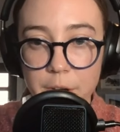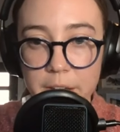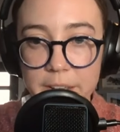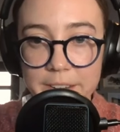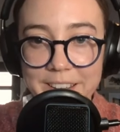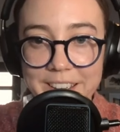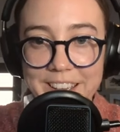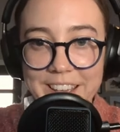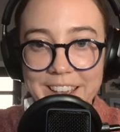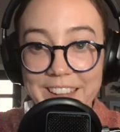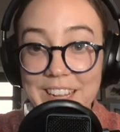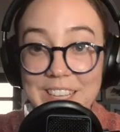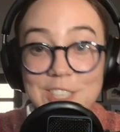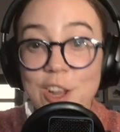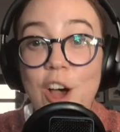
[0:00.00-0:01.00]
grid.
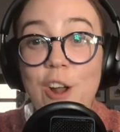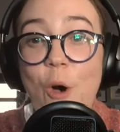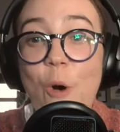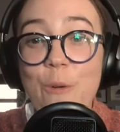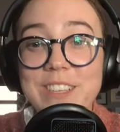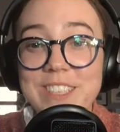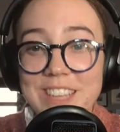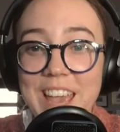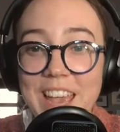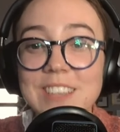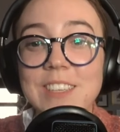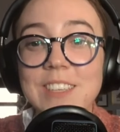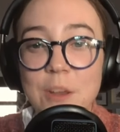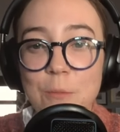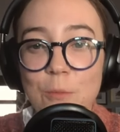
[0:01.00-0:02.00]
And that's not always the
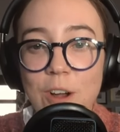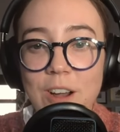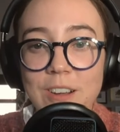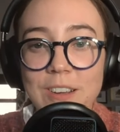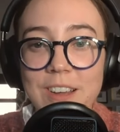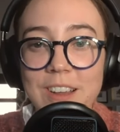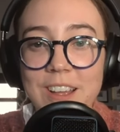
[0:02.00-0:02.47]
case anymore.